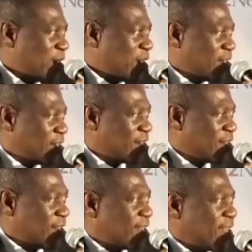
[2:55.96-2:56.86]
in
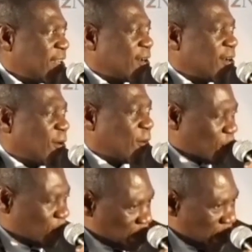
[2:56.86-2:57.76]

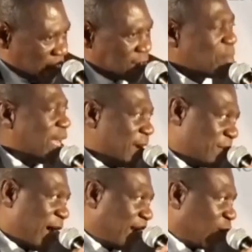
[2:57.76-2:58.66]
must play
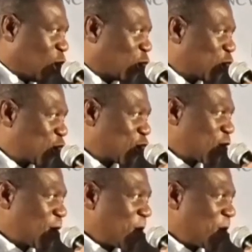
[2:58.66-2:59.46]
by the rules.